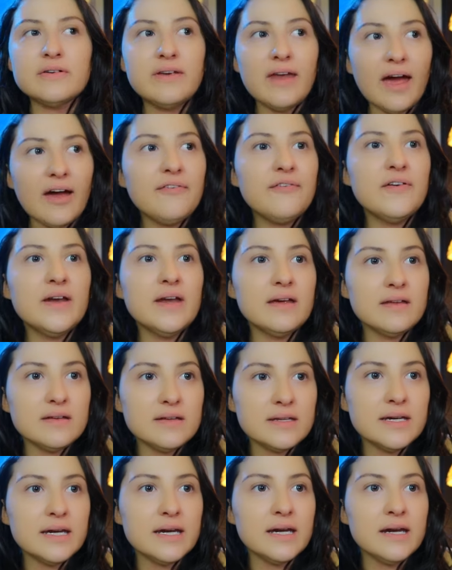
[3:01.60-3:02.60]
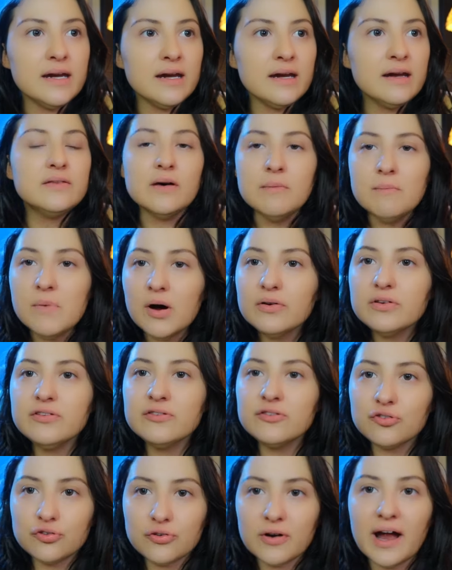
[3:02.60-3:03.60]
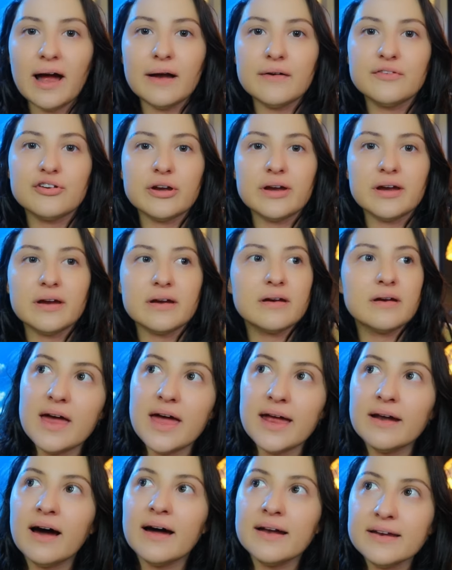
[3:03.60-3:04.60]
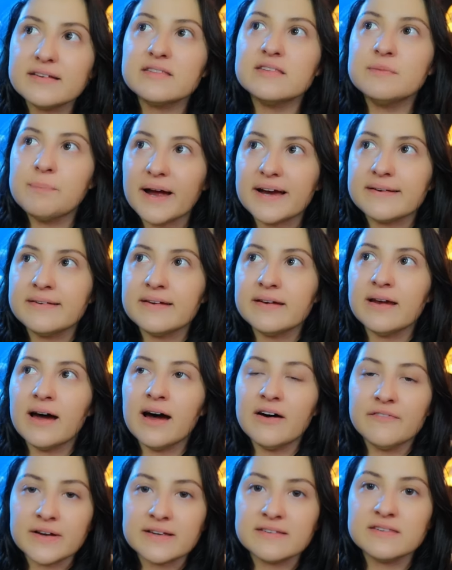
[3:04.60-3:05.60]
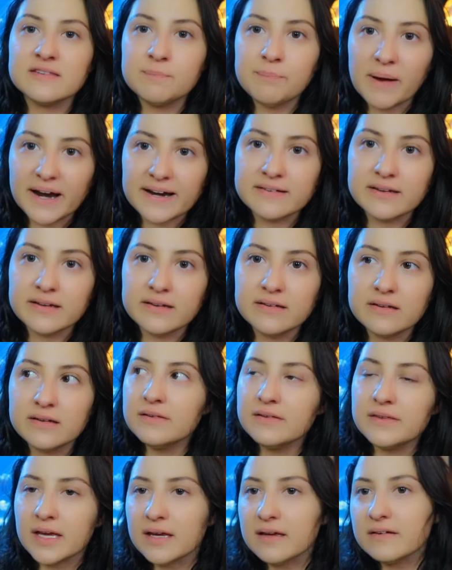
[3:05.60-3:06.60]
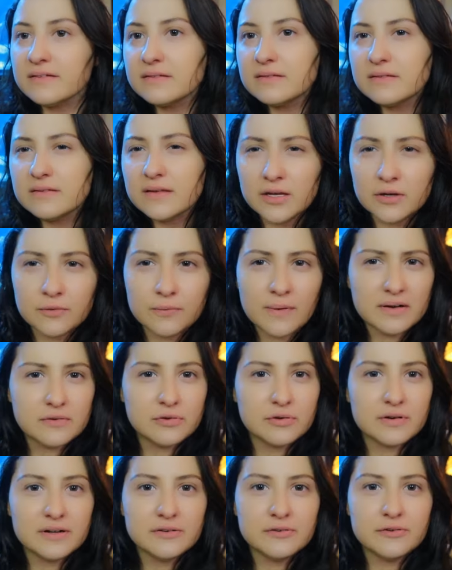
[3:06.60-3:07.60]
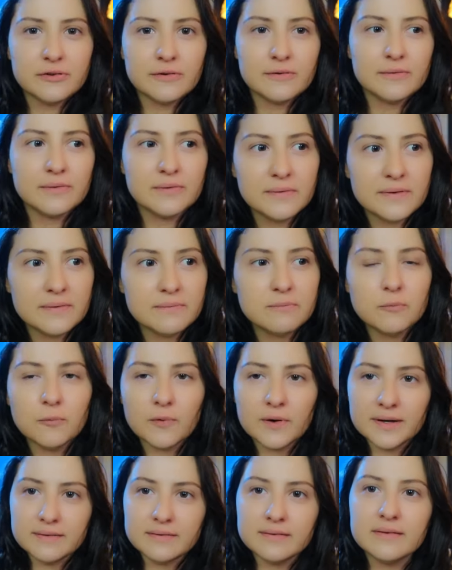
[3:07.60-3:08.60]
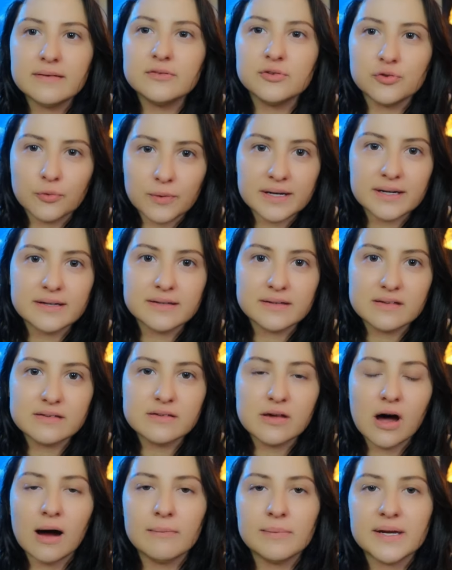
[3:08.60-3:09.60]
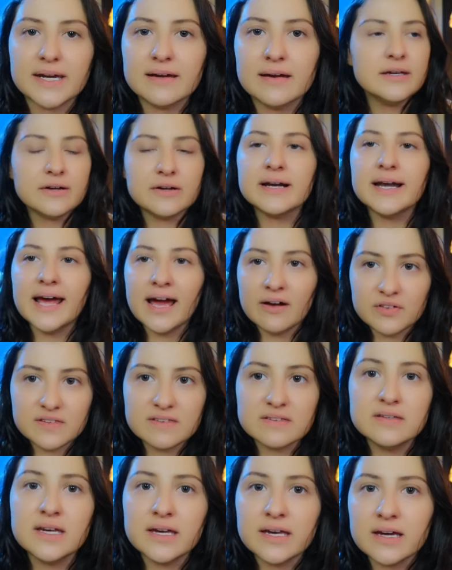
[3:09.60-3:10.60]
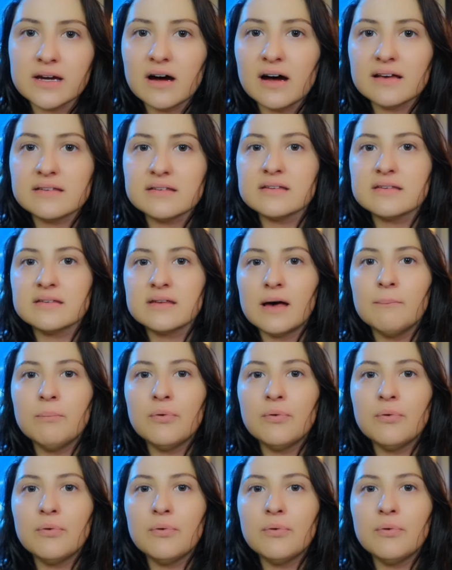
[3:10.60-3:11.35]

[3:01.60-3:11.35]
definitely the most tragic and unexpected of expected things that you enter into when joining this hobby. You're gonna have a sneaky cost at some